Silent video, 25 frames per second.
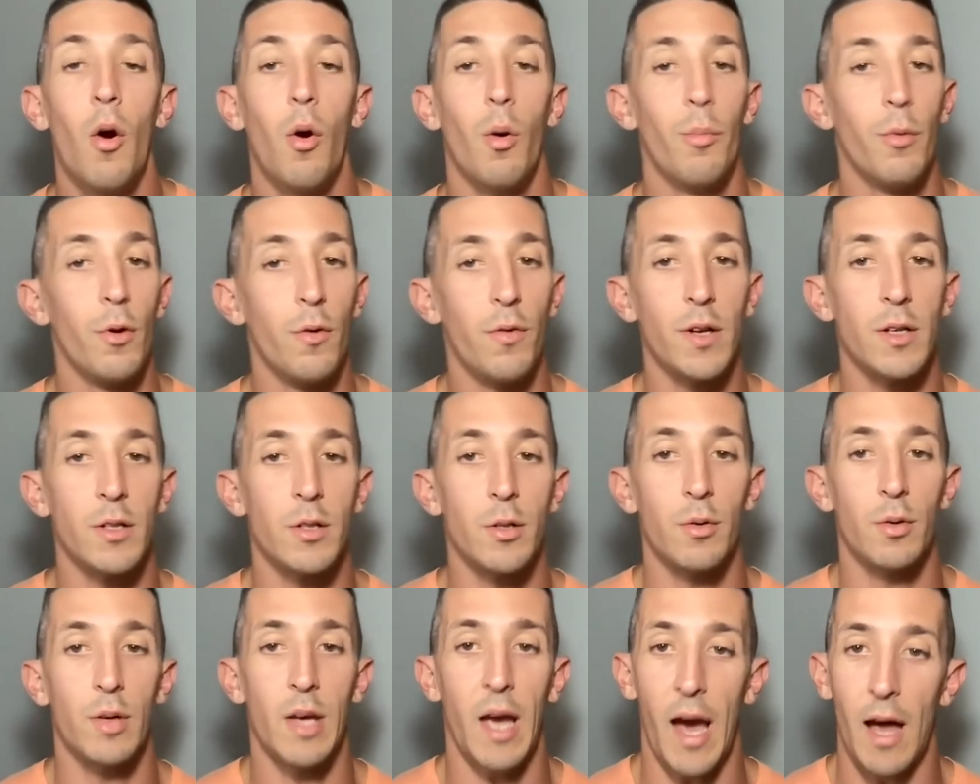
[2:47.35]
We're moving
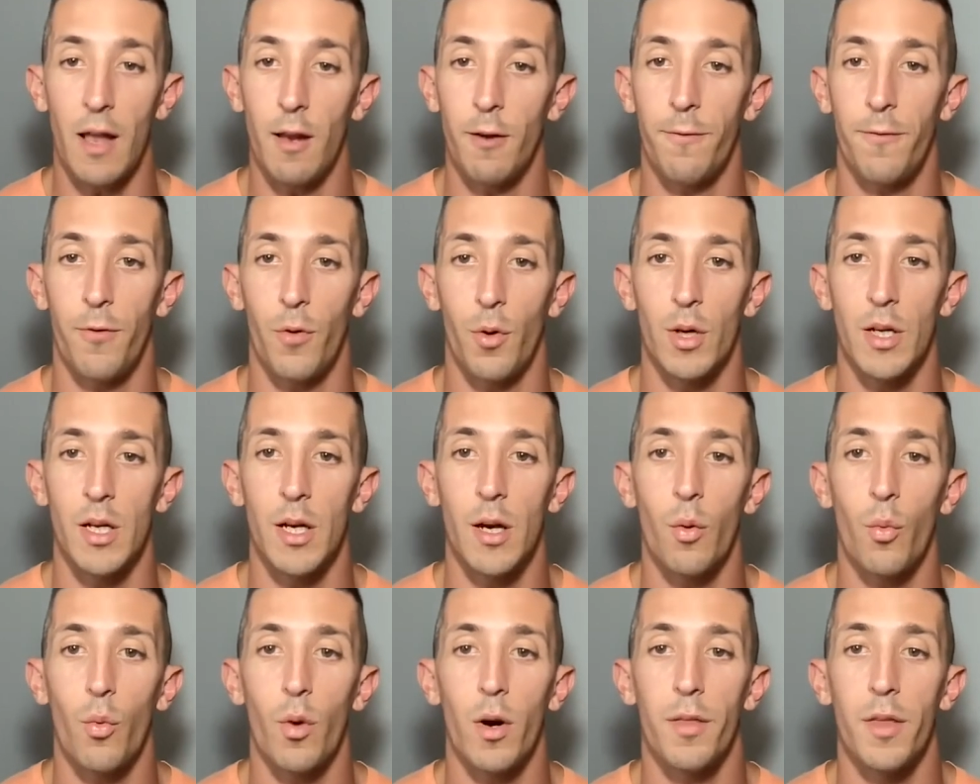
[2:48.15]
to
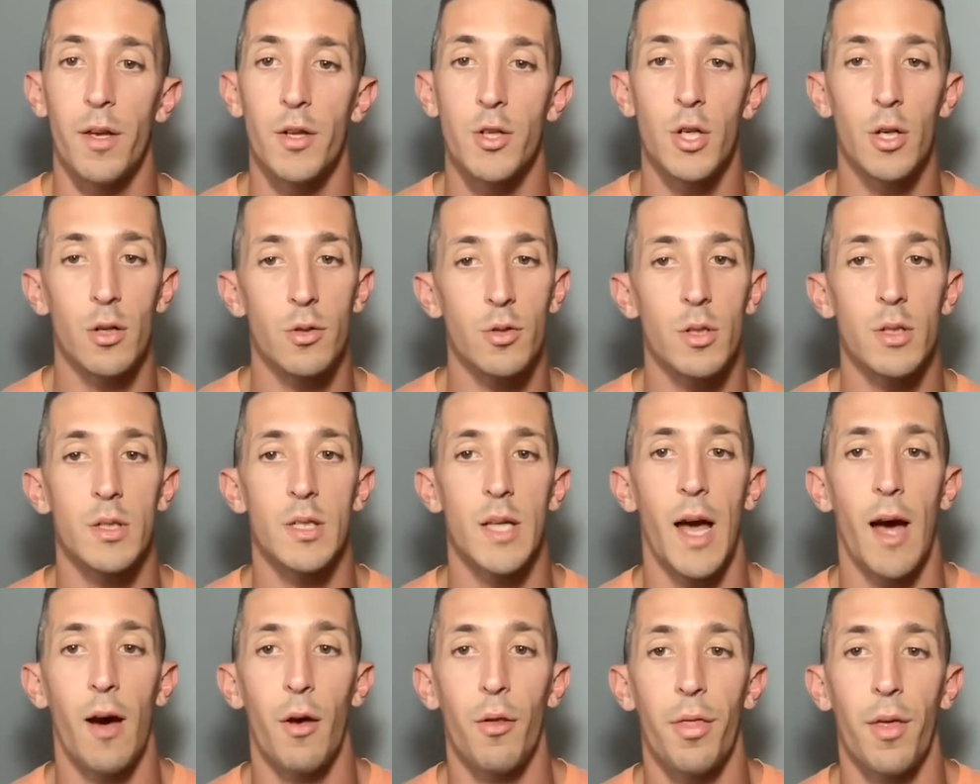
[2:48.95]
California, where the
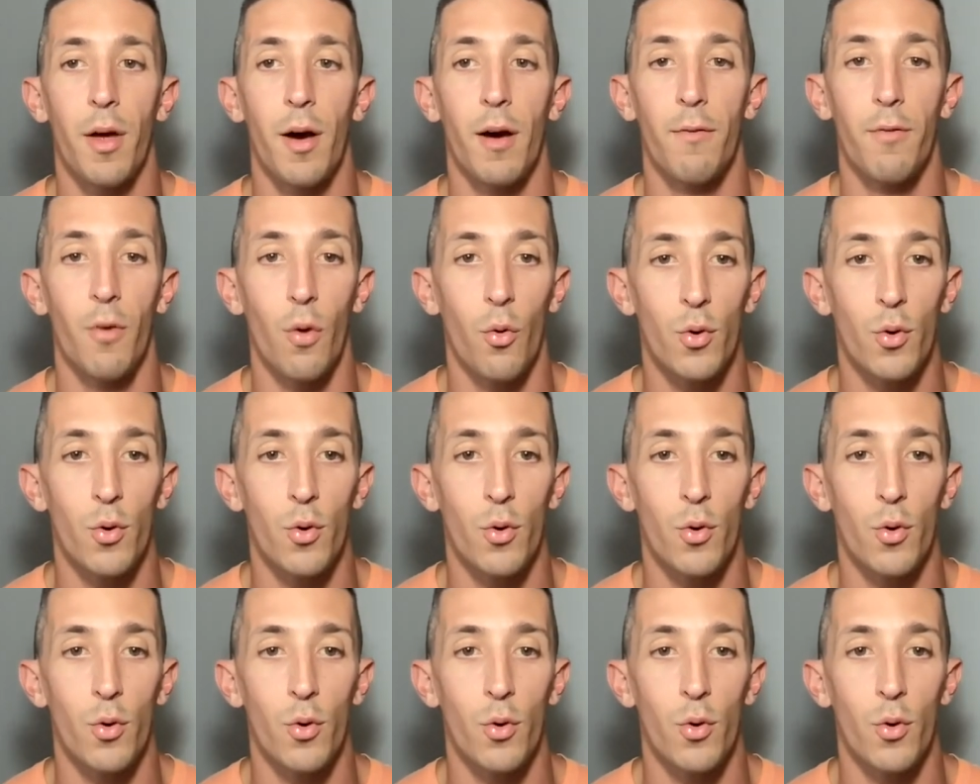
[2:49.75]
Children's Health of